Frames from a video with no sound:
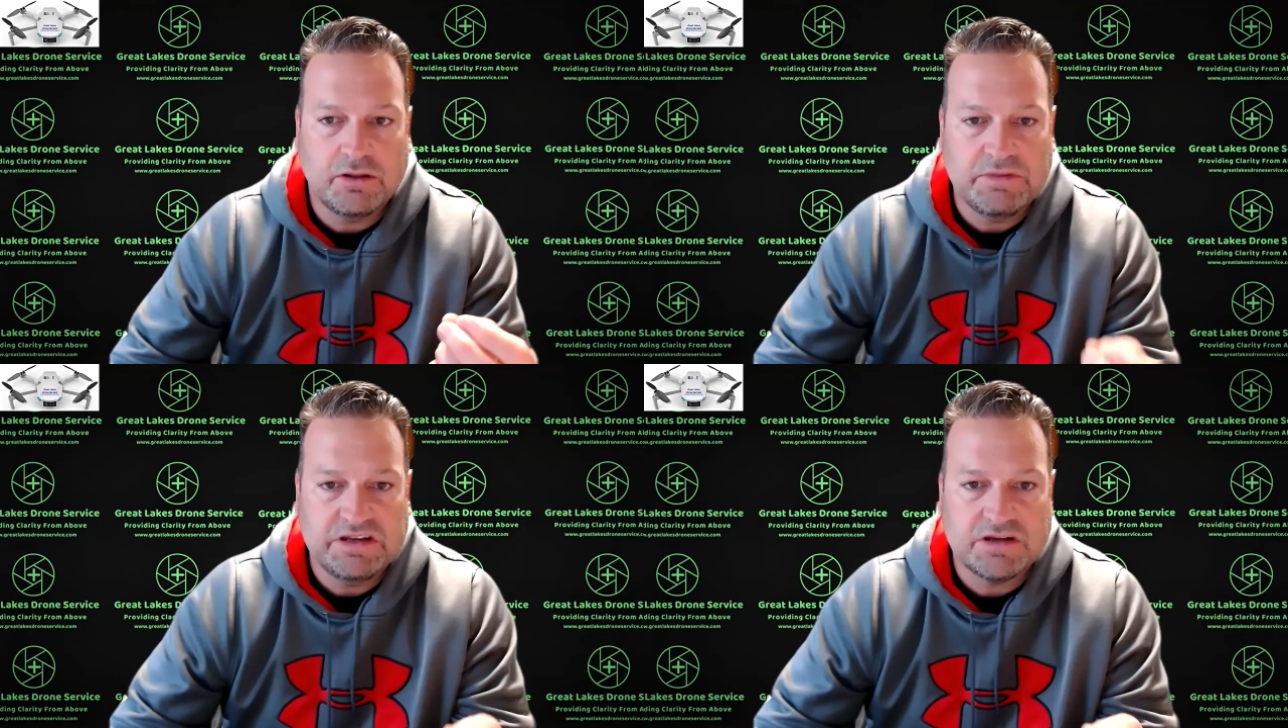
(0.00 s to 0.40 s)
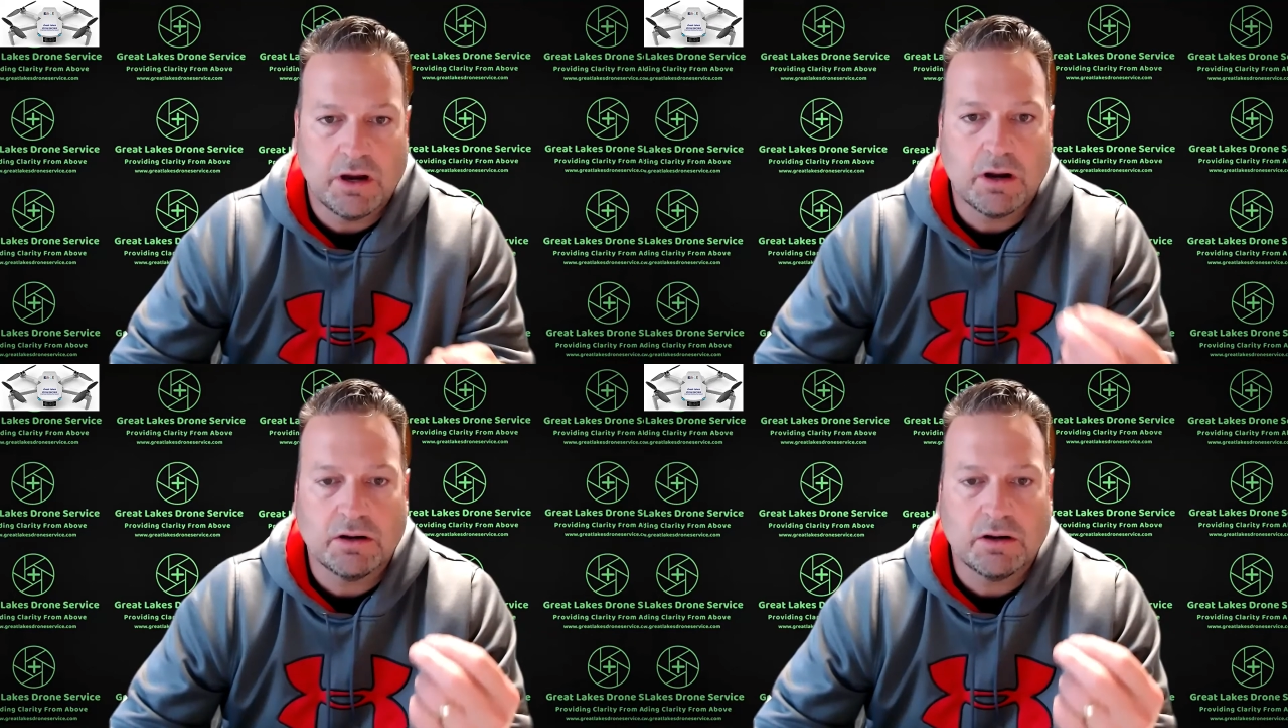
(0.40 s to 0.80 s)
the
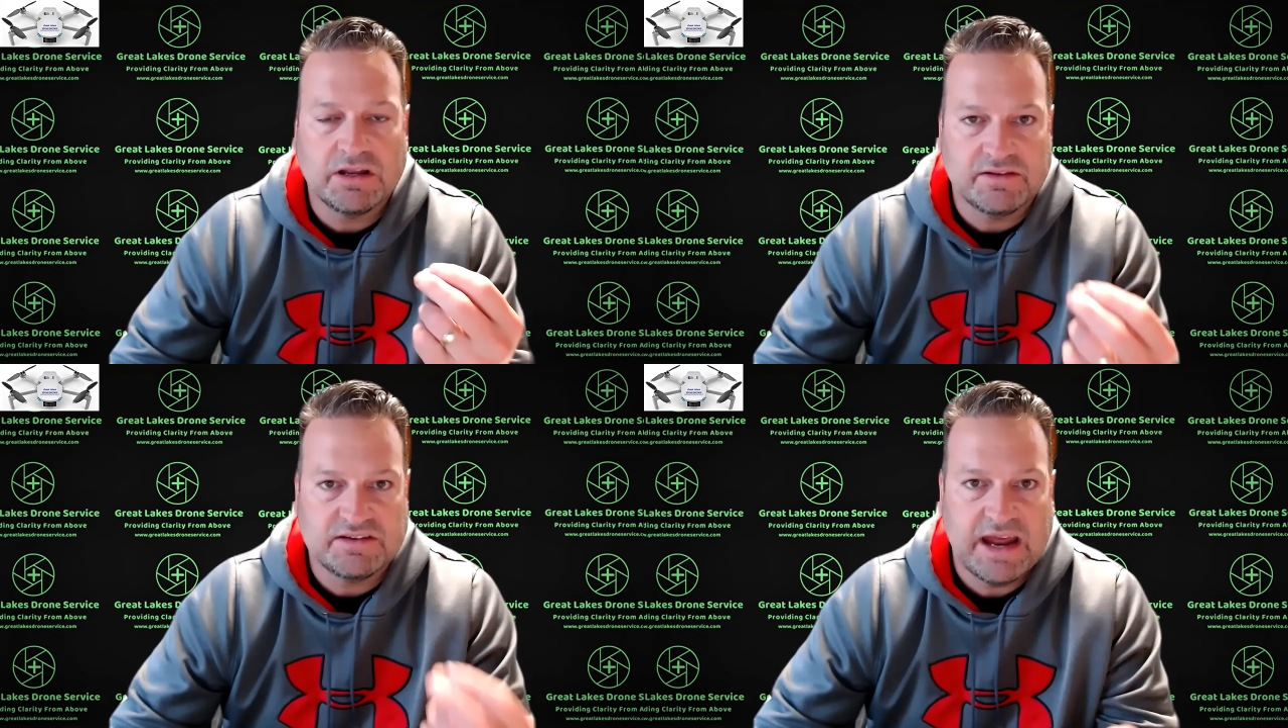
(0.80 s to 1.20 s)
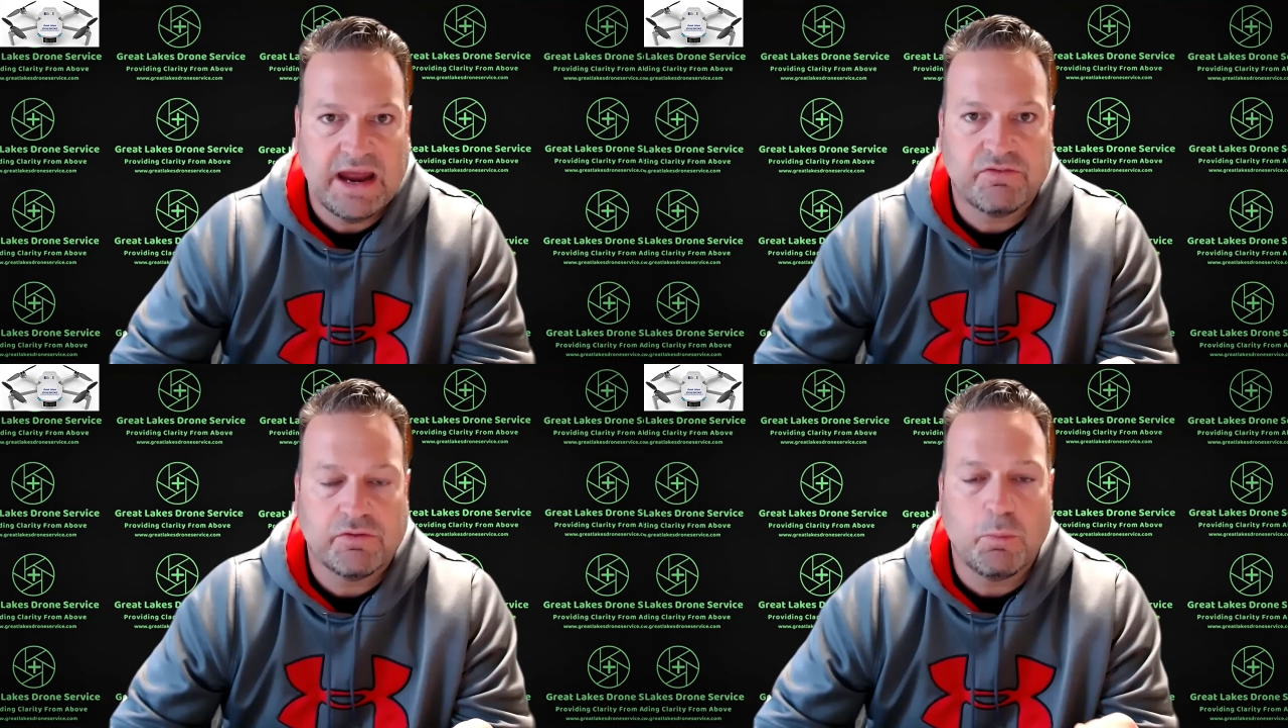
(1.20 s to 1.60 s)
METAR and the
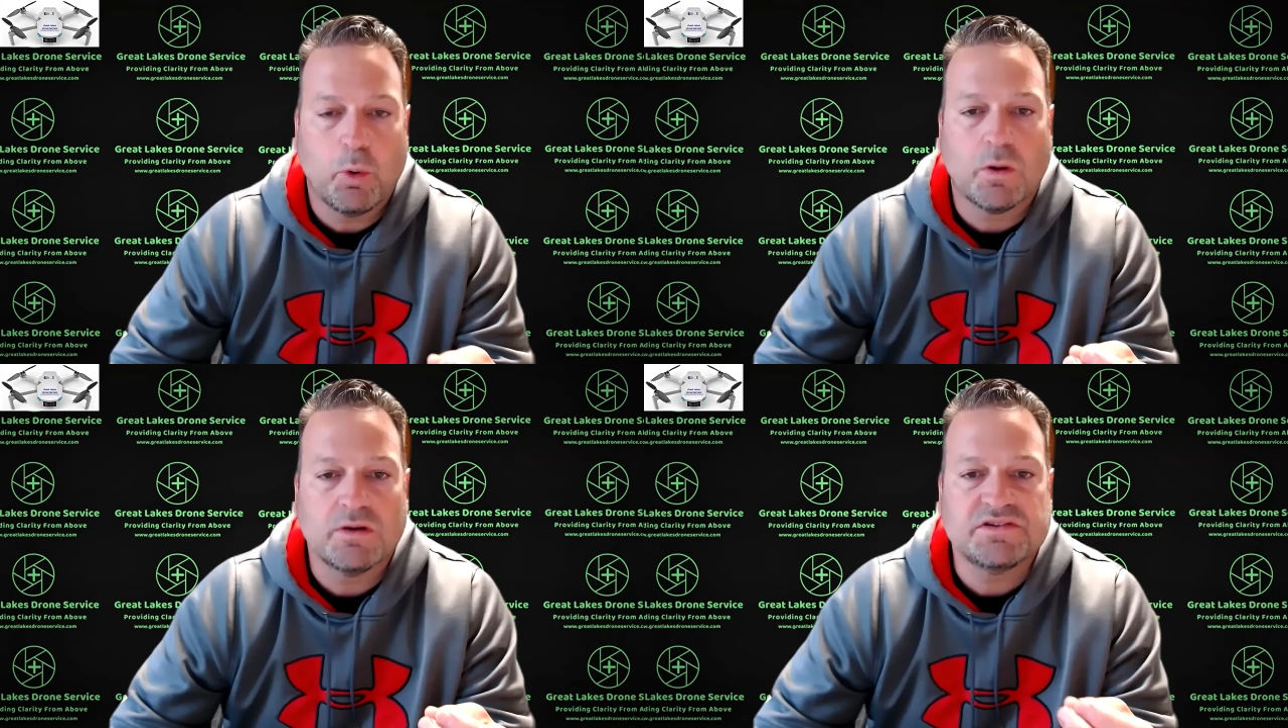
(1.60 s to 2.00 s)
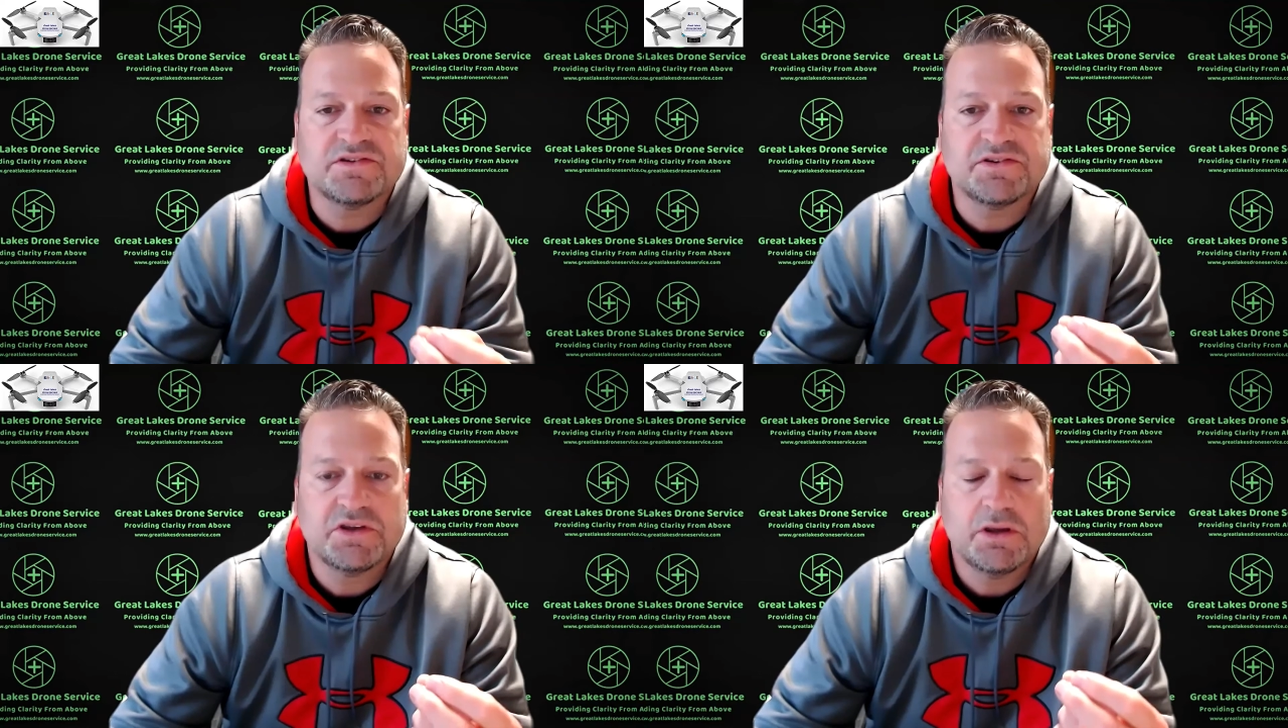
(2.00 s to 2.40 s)
TAF reports.